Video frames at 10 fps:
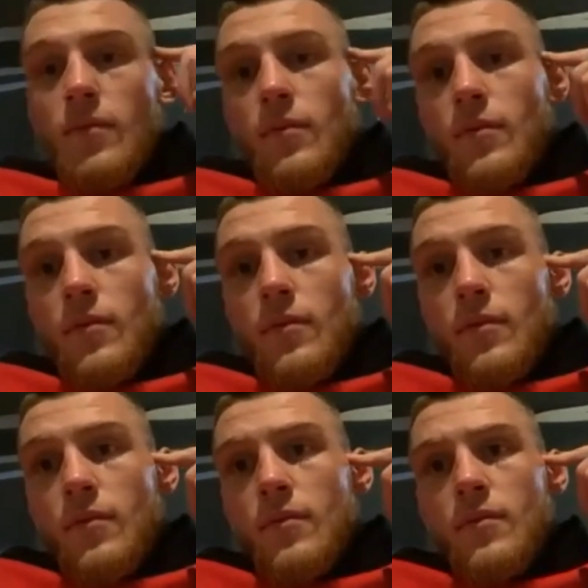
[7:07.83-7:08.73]
What do you make
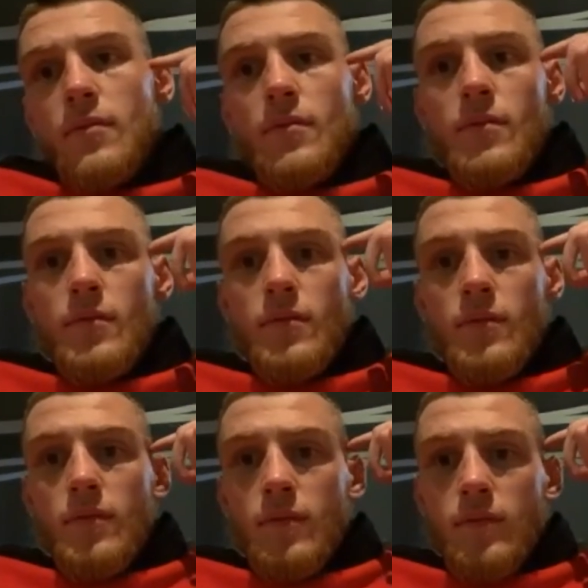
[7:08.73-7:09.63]
of the Lopez
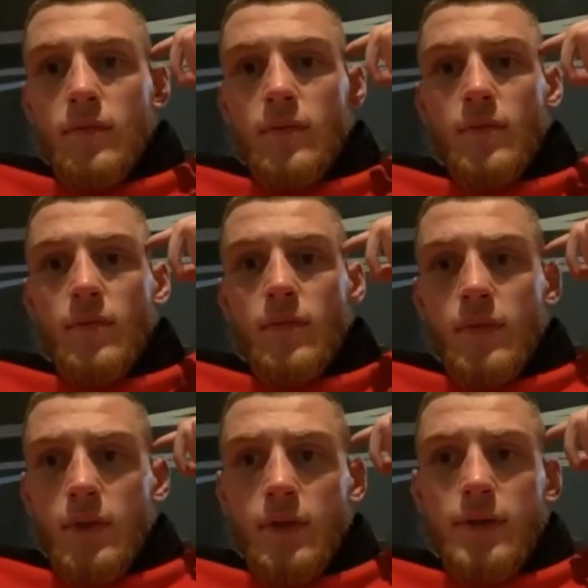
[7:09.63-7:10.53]
Kambosos fight? Were
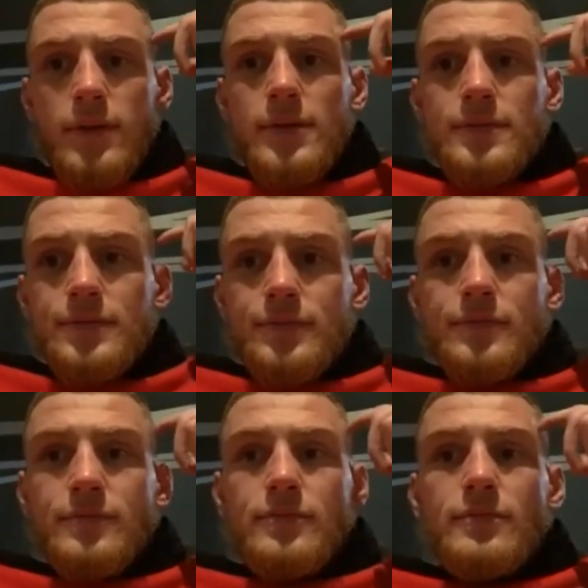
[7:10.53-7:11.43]
you surprised
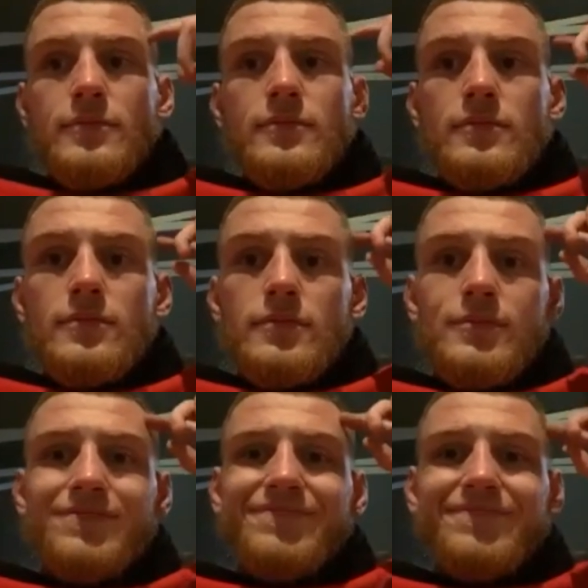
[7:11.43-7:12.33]
at the fight? I
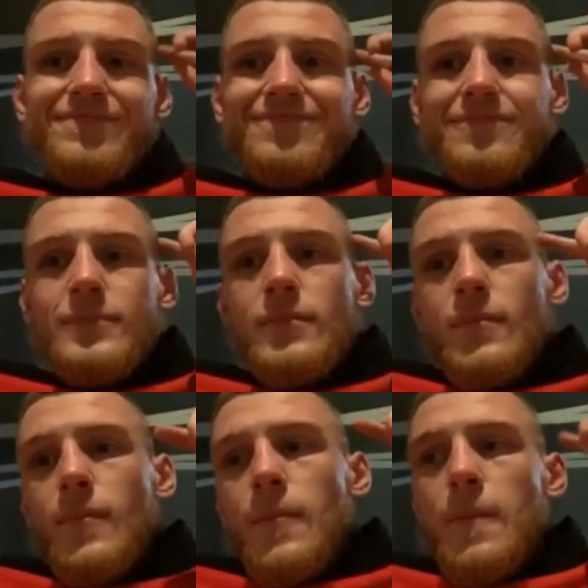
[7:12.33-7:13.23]
know many people had
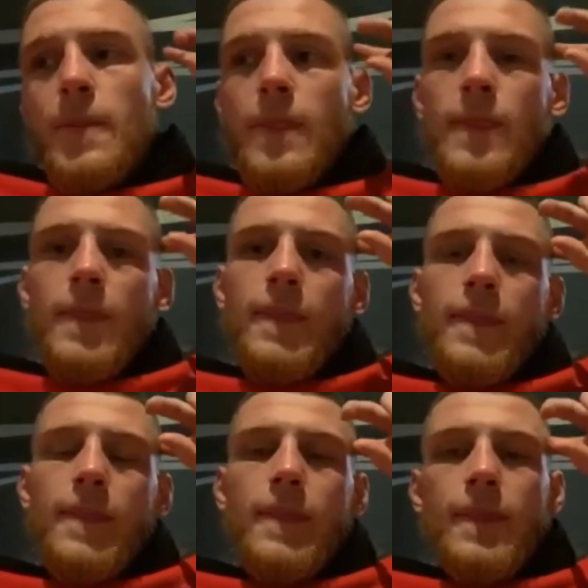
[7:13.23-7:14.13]
Lopez to win, but what were
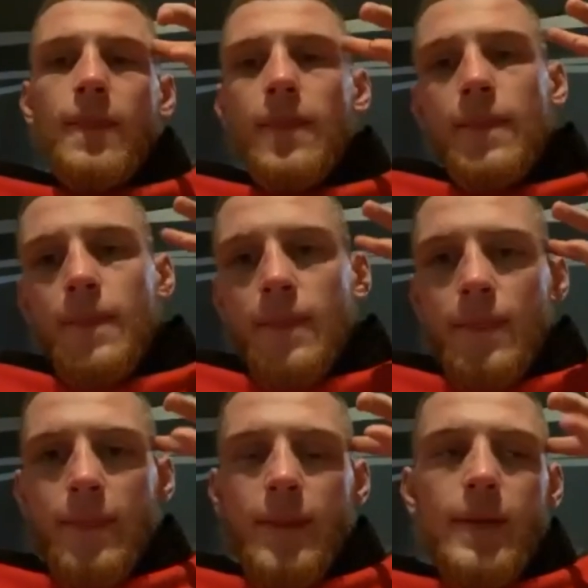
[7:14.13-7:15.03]
your thoughts on the fight?
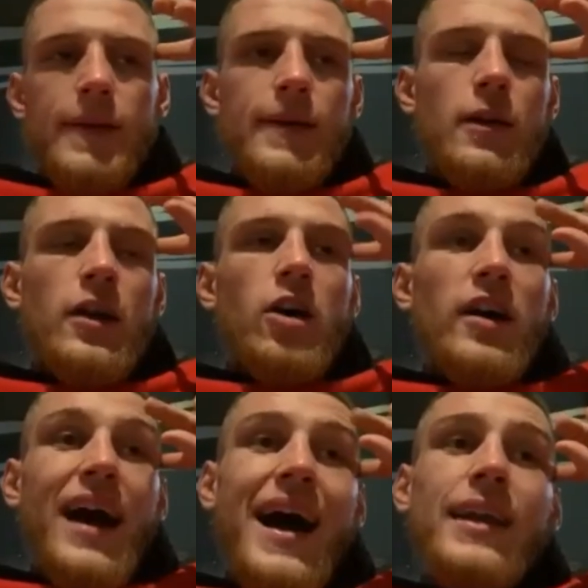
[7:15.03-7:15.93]
Like, I
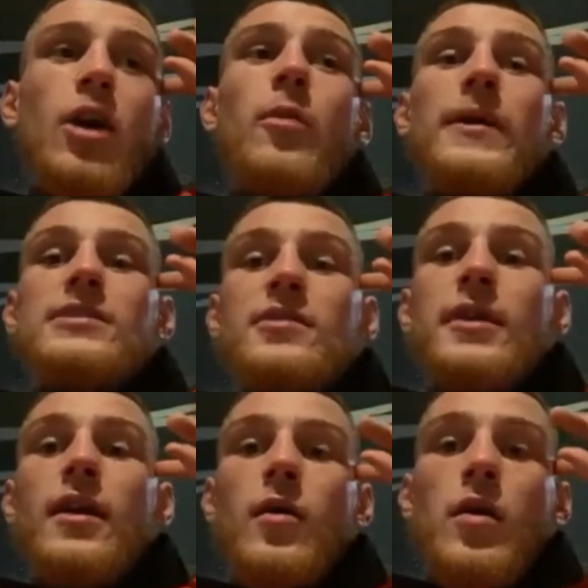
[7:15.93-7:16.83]
had Lopez to
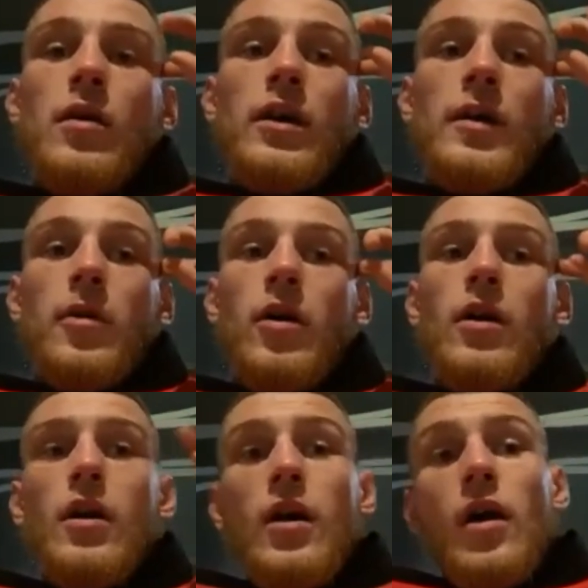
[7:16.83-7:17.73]
win, I won't lie, but
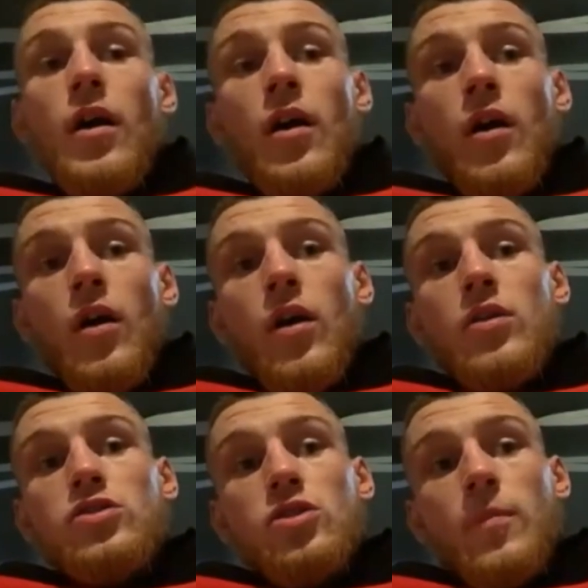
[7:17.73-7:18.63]

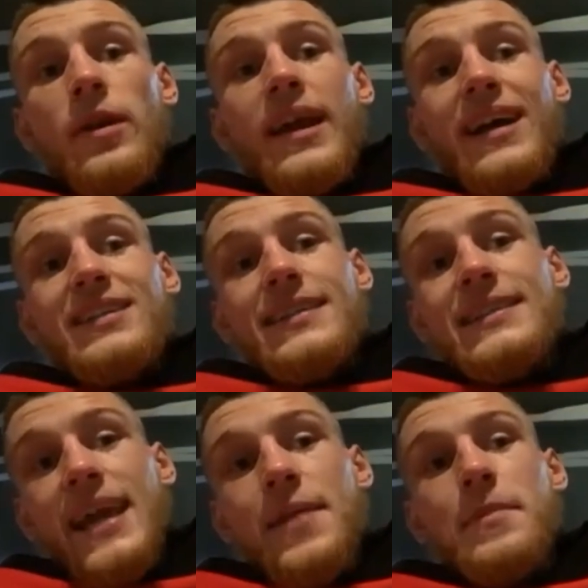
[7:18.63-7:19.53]
somebody actually
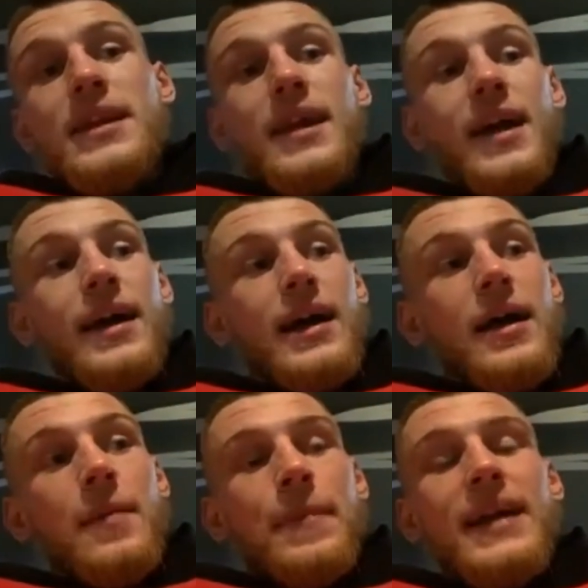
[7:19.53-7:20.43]
sent me a, a,
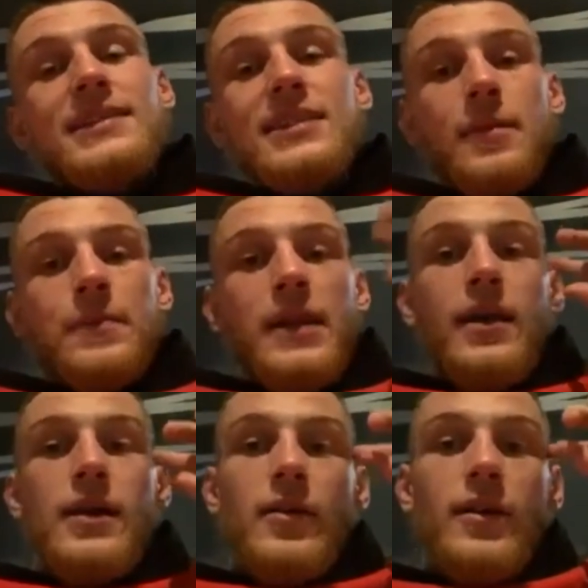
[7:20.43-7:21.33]
a betting slip that
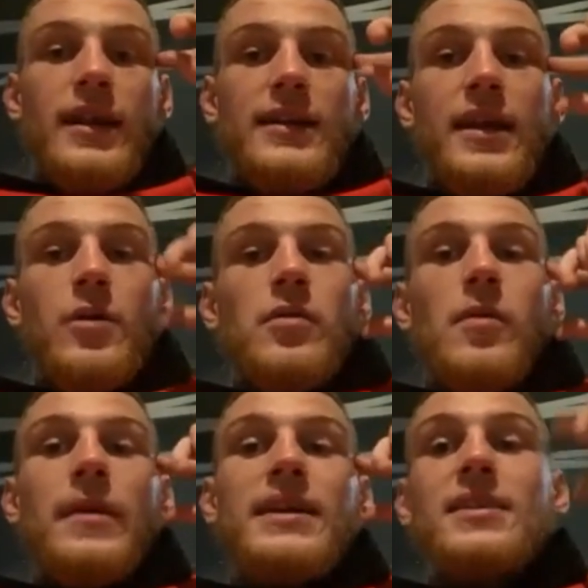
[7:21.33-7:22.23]
earlier on that day. One of my
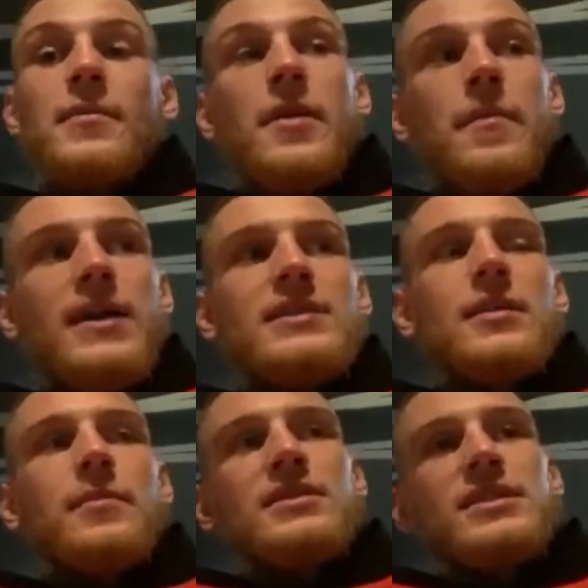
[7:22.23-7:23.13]
mates sent me a betting
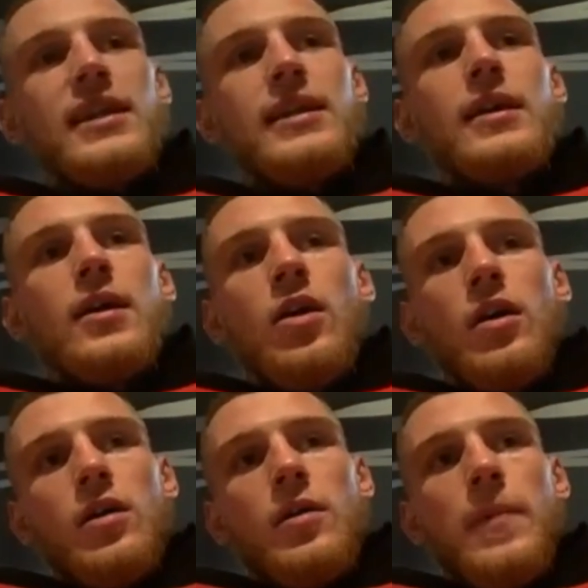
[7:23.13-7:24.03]
slip and said, "I'm
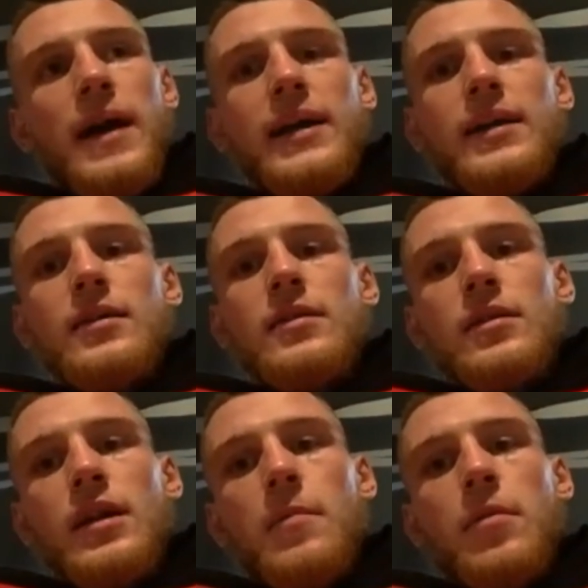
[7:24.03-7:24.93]
gonna back
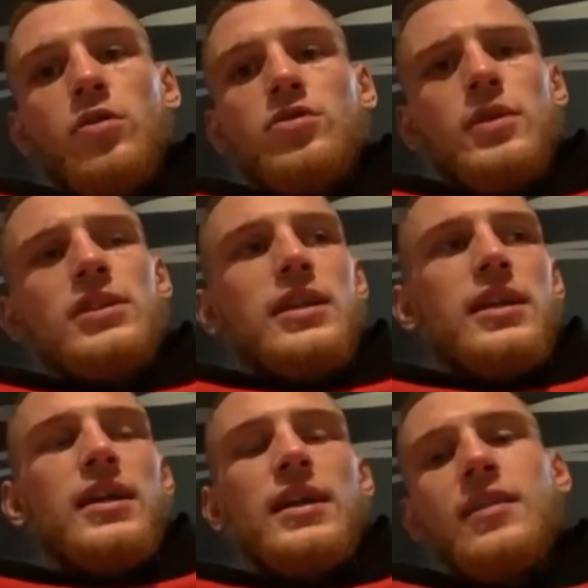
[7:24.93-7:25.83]
Kambosos, what do you
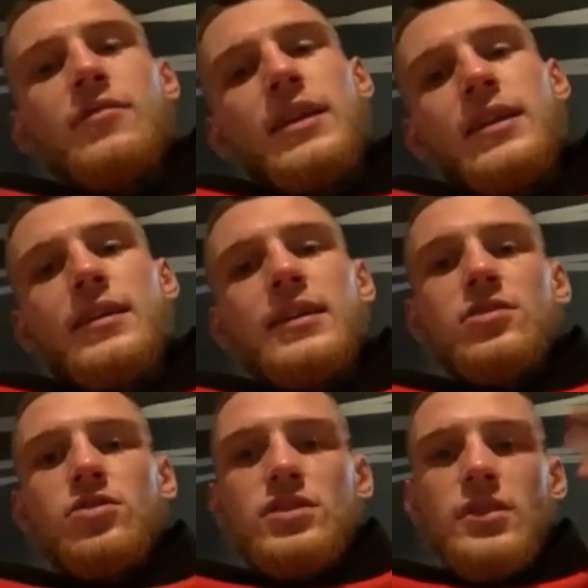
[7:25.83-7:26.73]
think?" He didn't really, he's
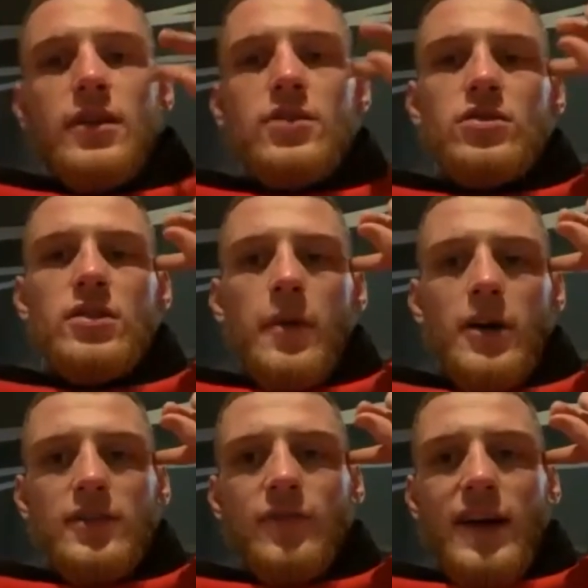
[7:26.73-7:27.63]
just a just a
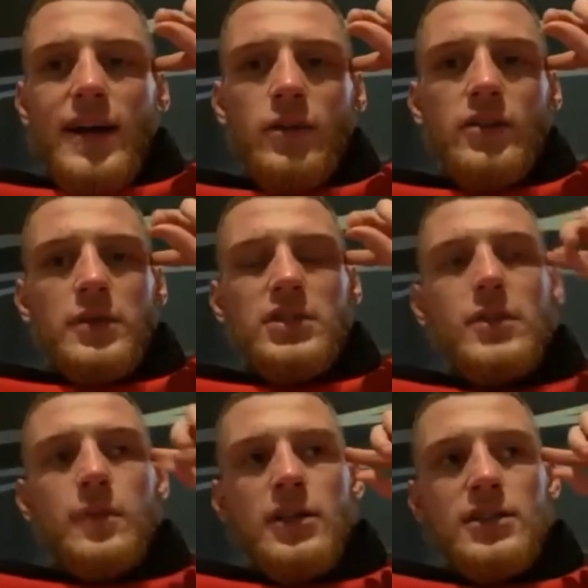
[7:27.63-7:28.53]
boxing fan, likes watching the
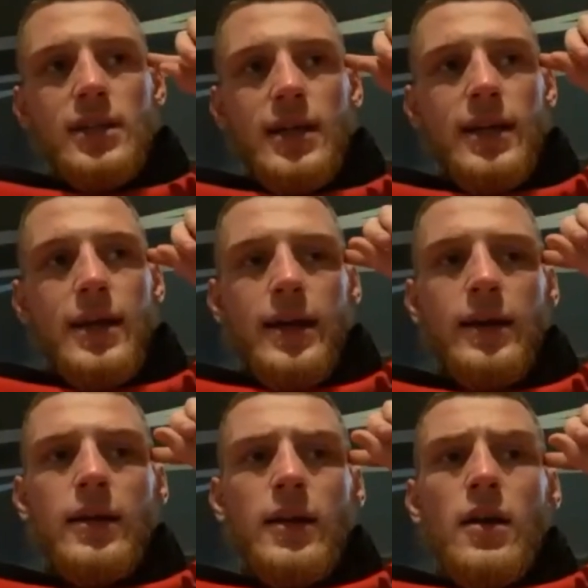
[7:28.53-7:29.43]
boxing. And uh,
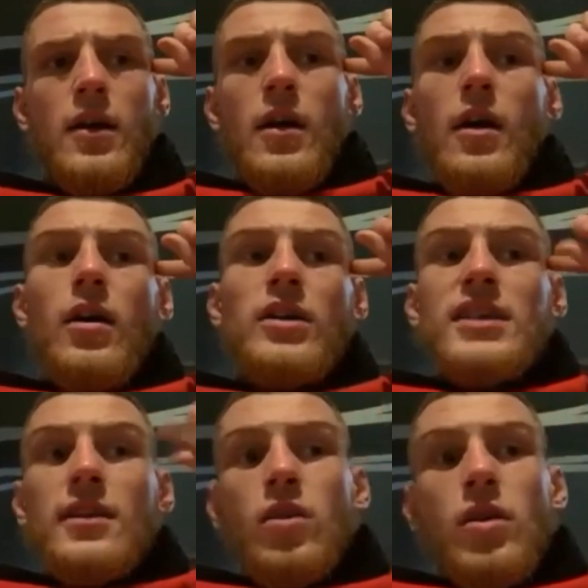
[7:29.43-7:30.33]
I
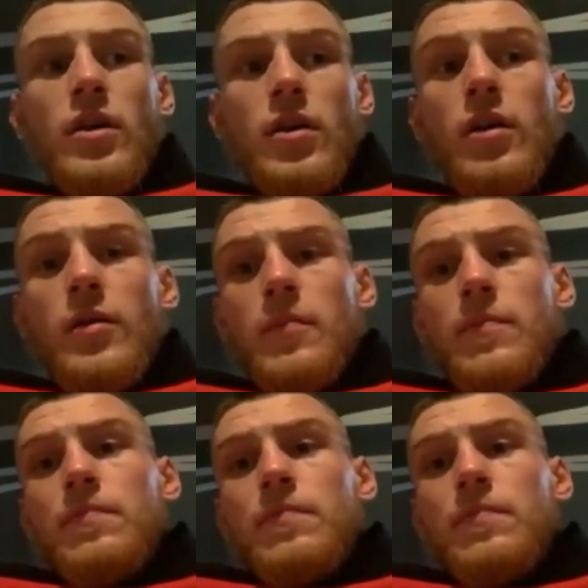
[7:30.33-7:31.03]
said, look, I, I'm,